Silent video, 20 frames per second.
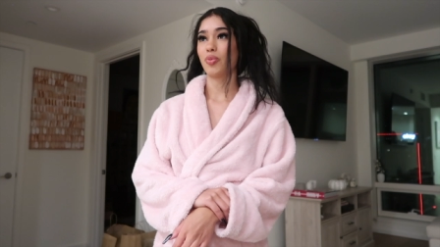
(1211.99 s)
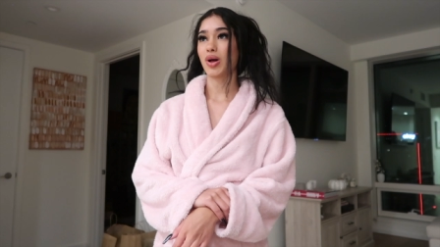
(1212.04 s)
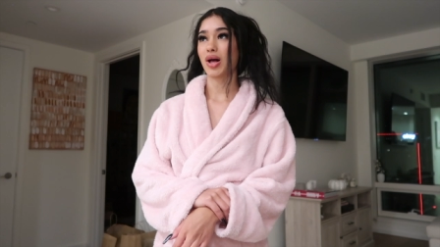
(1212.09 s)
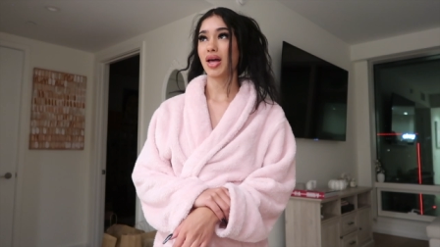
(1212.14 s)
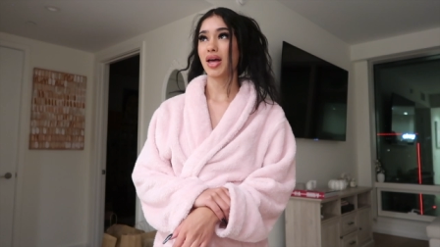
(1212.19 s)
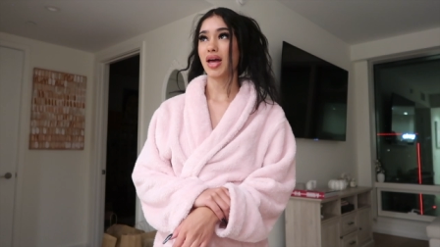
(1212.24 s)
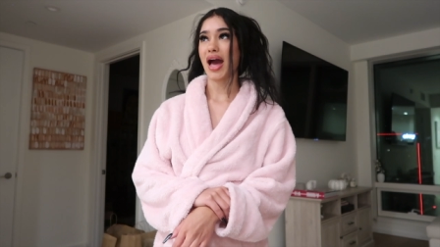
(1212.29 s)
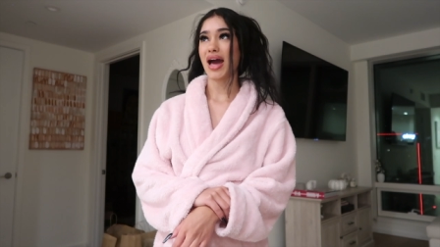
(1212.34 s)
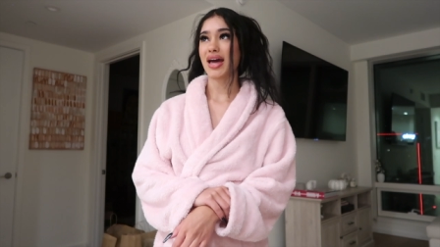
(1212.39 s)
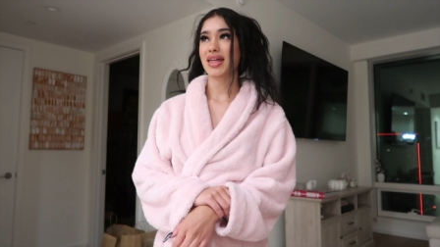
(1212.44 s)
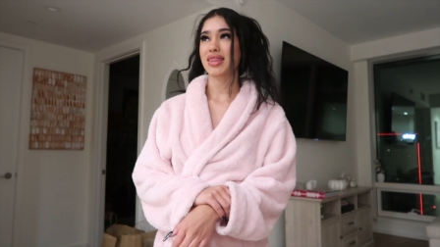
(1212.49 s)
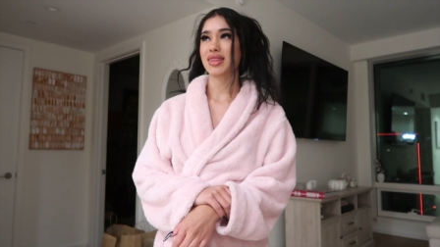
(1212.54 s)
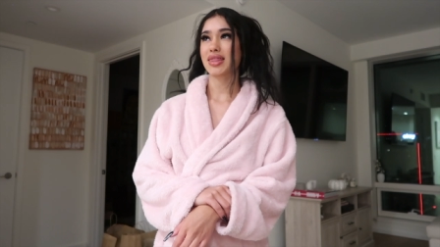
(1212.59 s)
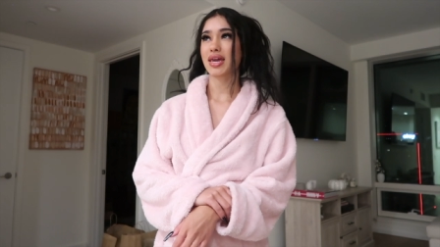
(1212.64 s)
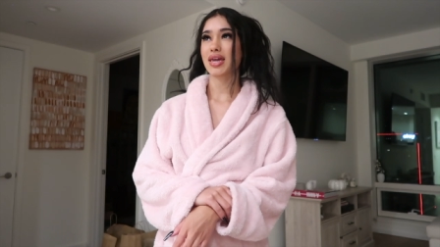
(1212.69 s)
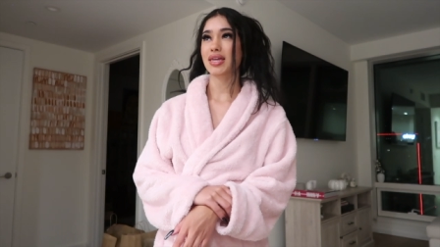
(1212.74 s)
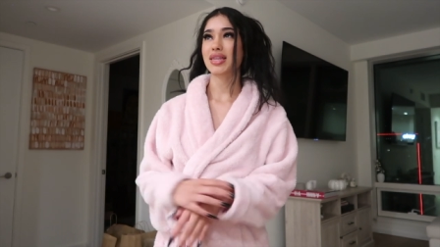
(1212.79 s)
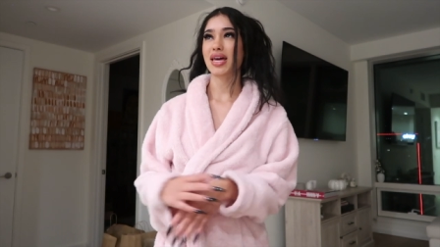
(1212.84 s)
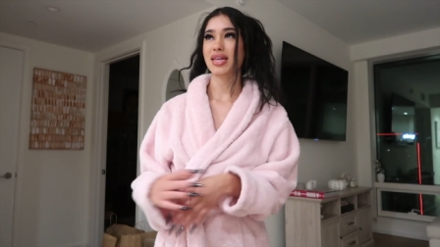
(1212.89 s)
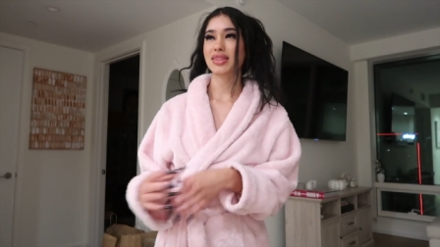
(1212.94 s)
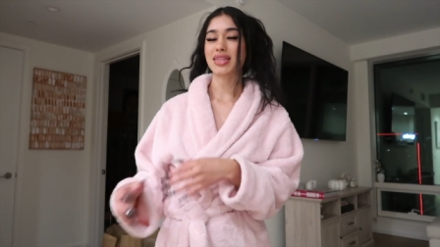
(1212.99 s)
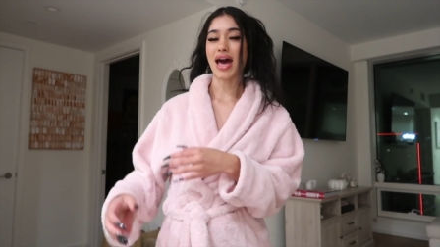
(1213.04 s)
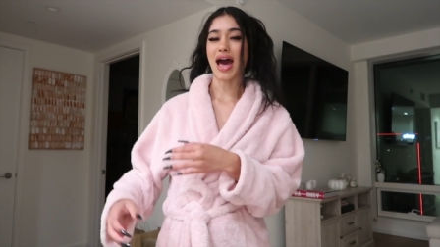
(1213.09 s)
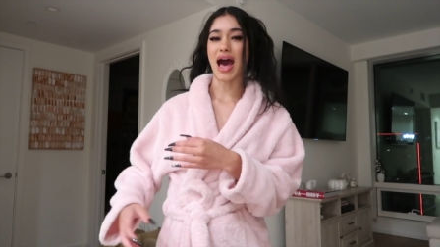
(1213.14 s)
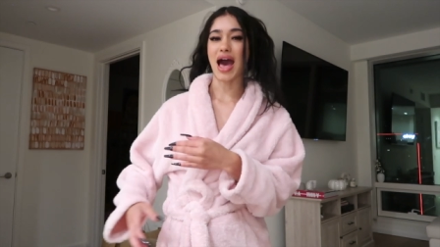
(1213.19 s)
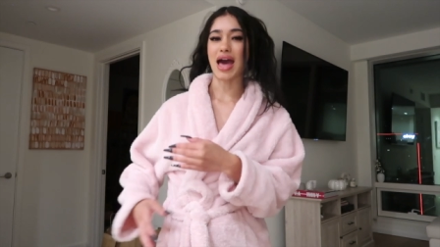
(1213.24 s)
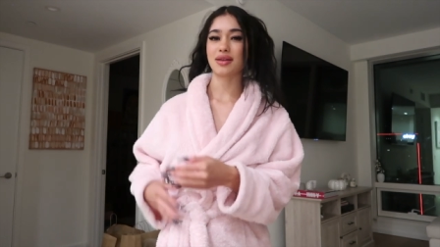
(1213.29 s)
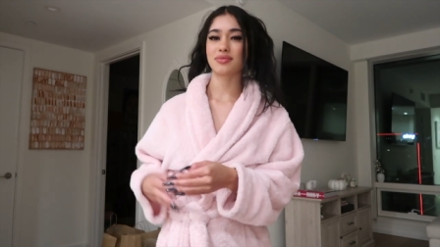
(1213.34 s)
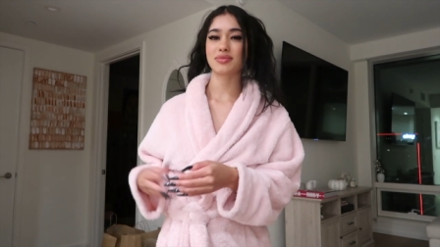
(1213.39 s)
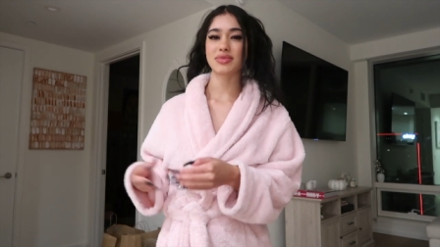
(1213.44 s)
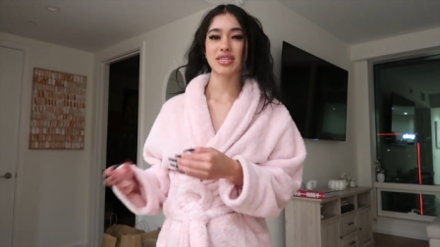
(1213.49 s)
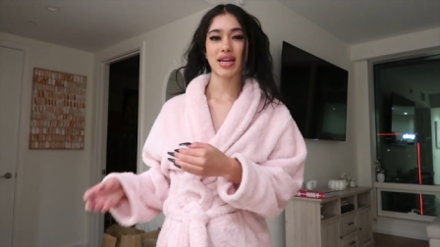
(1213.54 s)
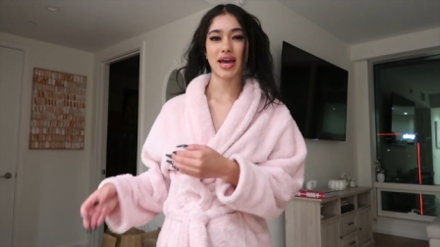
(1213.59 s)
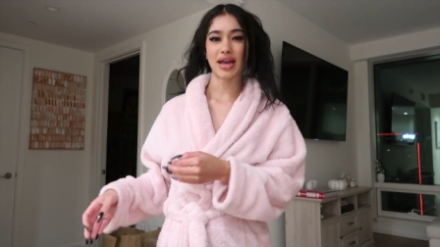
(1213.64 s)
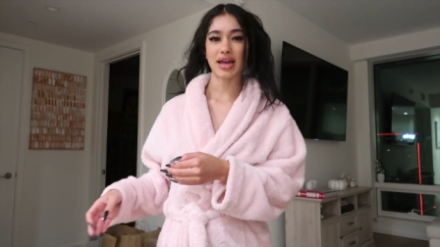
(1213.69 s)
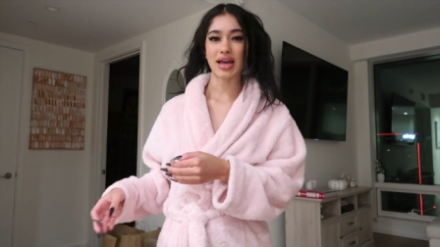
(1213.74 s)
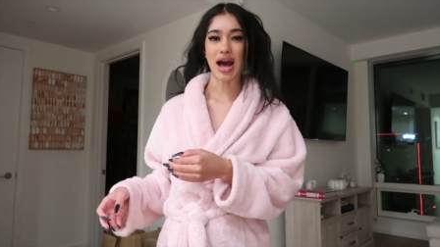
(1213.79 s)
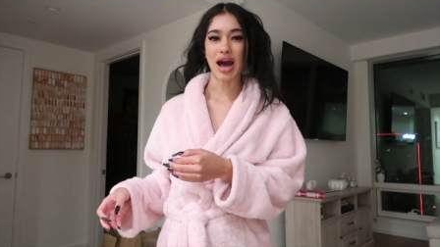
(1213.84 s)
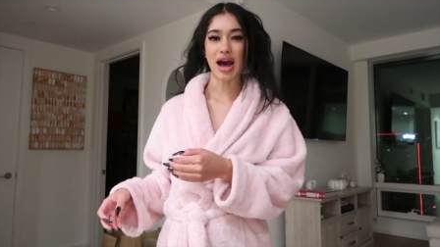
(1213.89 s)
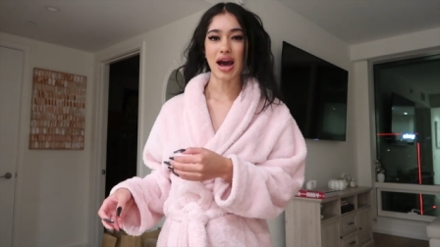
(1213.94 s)
But I think that the items that
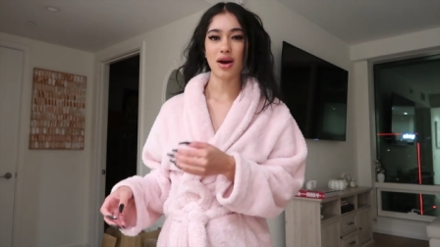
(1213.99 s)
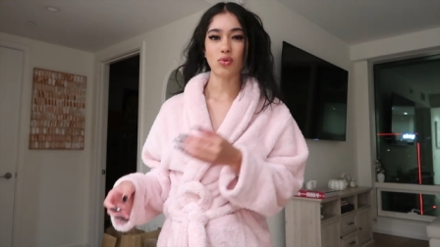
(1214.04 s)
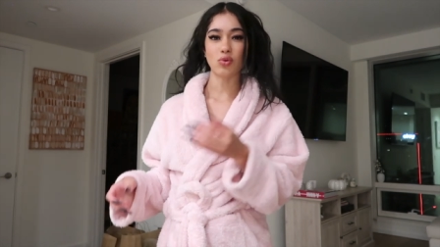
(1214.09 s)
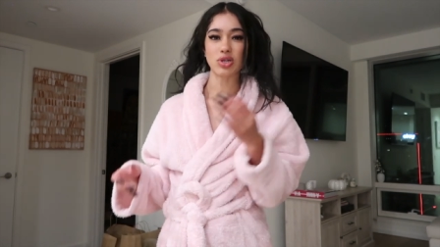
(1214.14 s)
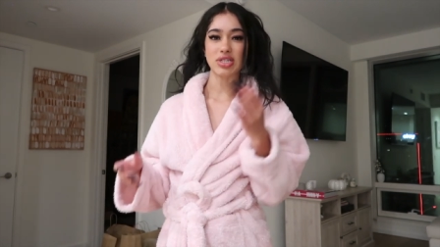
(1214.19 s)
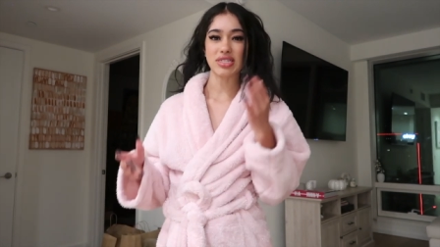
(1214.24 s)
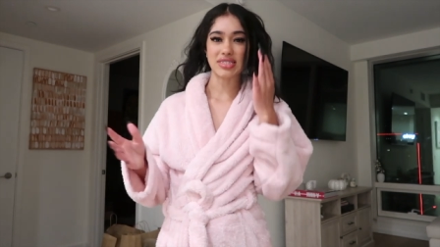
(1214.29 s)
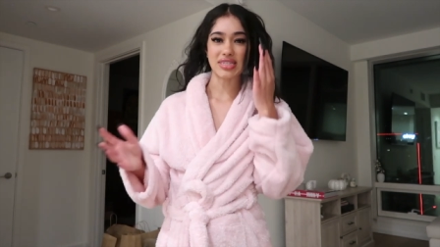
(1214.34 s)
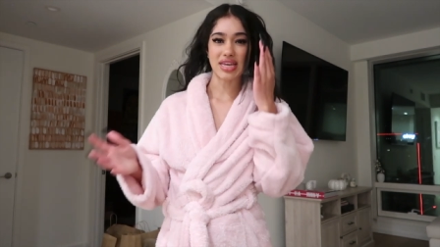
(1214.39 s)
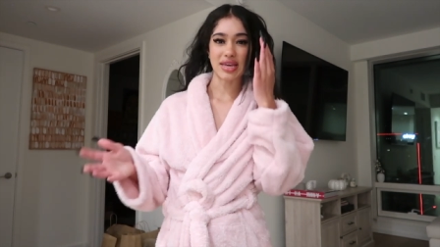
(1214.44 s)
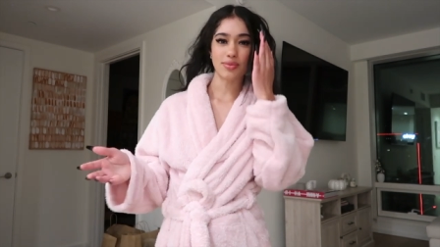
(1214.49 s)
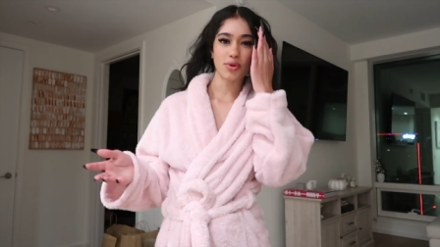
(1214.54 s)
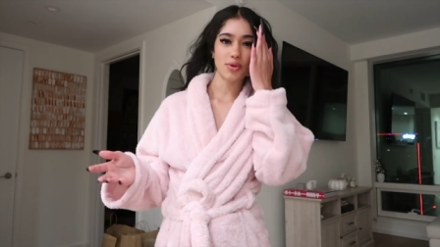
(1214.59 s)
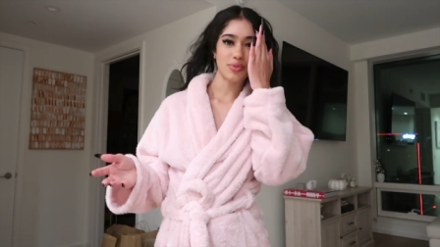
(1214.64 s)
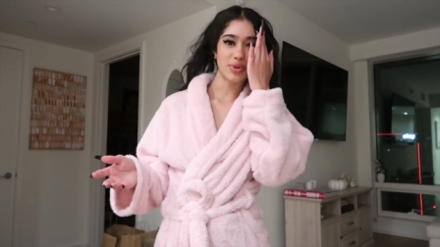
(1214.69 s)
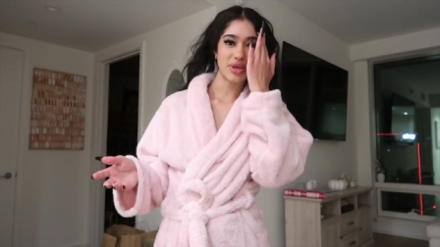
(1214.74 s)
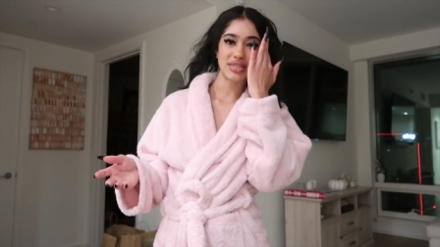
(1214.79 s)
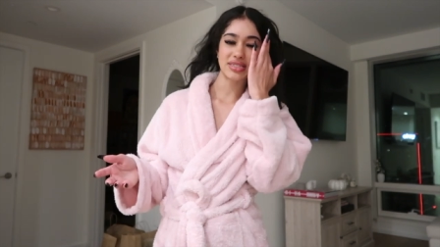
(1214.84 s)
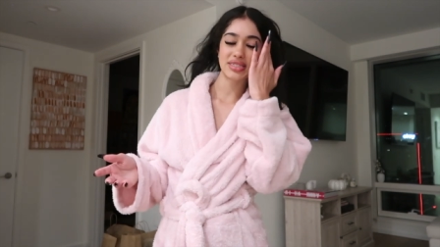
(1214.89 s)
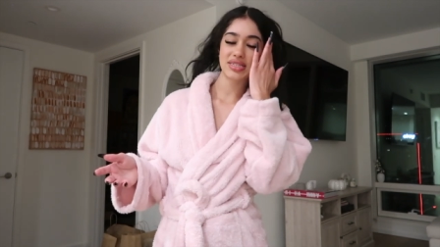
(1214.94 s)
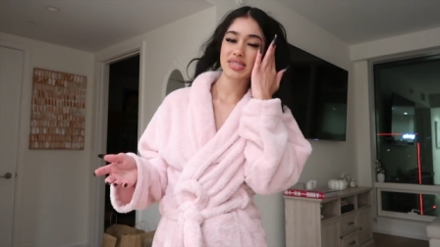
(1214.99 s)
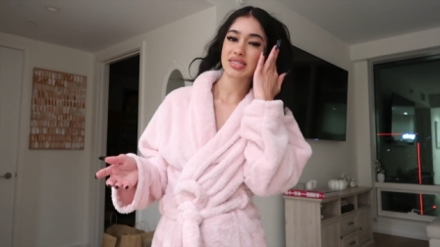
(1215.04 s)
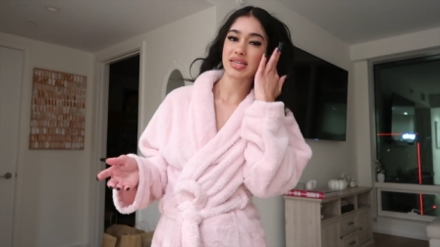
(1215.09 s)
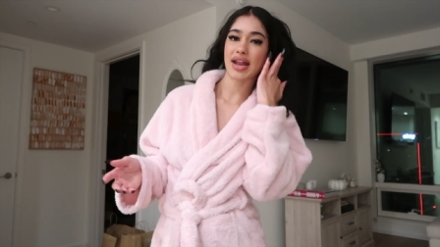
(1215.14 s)
I got were staple pieces